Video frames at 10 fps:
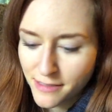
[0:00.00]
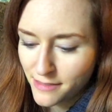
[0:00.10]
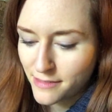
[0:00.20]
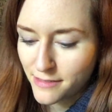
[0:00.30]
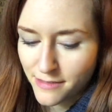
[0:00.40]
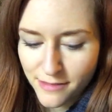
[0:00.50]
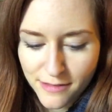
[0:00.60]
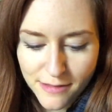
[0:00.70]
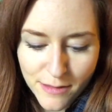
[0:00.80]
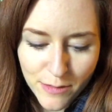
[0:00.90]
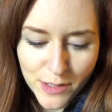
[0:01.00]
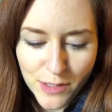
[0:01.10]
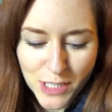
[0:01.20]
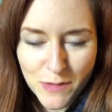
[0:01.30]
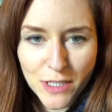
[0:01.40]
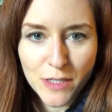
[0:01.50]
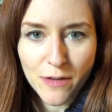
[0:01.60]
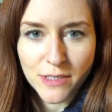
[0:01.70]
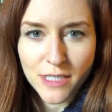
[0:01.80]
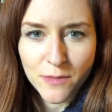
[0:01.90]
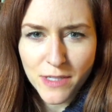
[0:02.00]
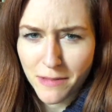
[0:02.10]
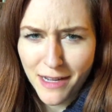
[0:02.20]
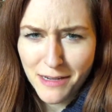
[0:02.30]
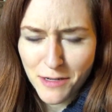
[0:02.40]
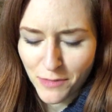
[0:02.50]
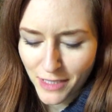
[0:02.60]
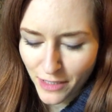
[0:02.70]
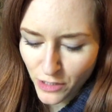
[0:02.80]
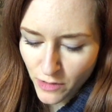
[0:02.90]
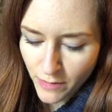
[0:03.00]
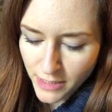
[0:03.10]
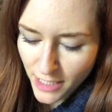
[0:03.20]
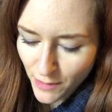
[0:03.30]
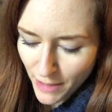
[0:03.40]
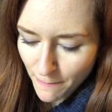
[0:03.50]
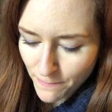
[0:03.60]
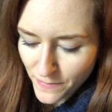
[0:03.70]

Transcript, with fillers: That was also a clue. I was like, wait, I knew what a luxury was. Anyway.